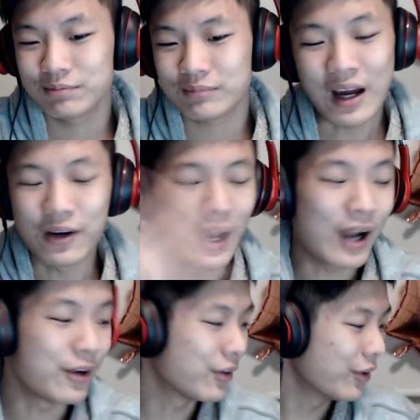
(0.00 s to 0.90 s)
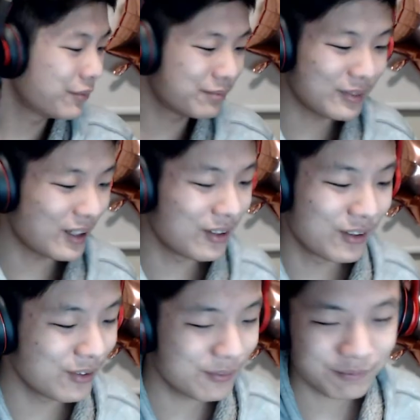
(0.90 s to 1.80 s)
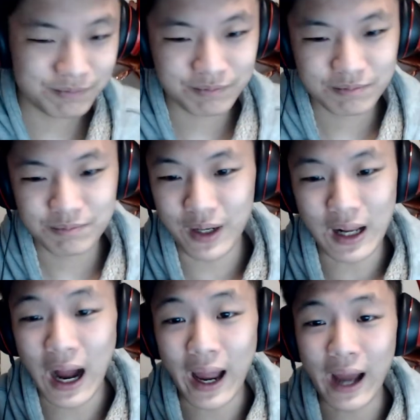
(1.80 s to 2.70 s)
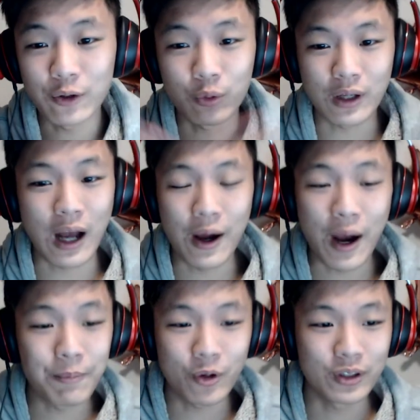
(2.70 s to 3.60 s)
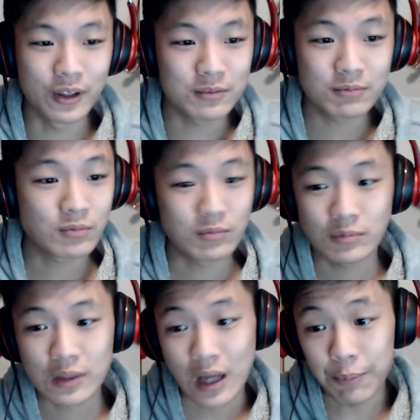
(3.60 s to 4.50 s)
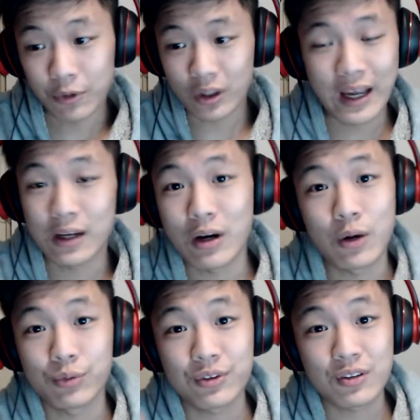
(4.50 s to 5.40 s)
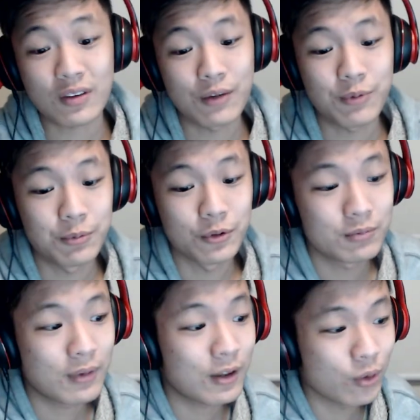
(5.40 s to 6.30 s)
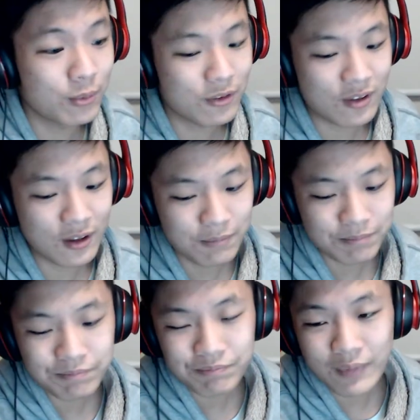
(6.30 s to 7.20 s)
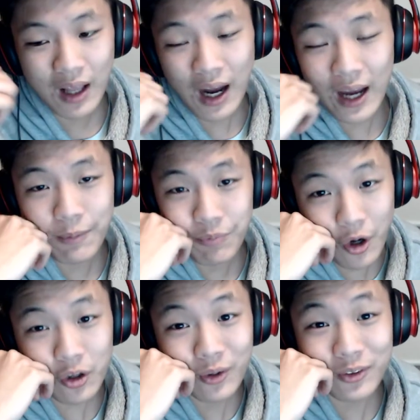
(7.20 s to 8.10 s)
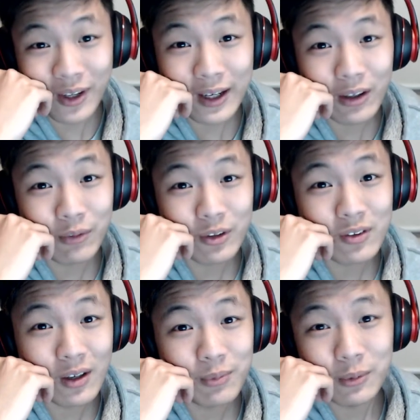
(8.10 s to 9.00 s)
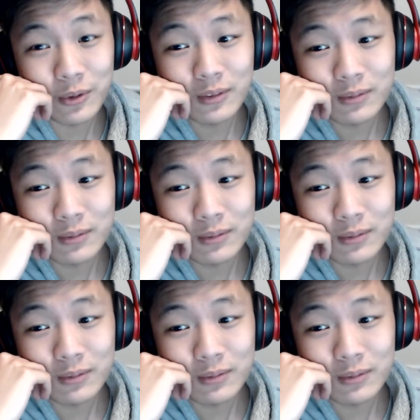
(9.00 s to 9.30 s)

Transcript: I don't know. I don't know. But I, I don't want I, I'm not gonna I'm not gonna hang around with this kind of people. That's what I'm gonna say. I am not going to hang around with this kind of people.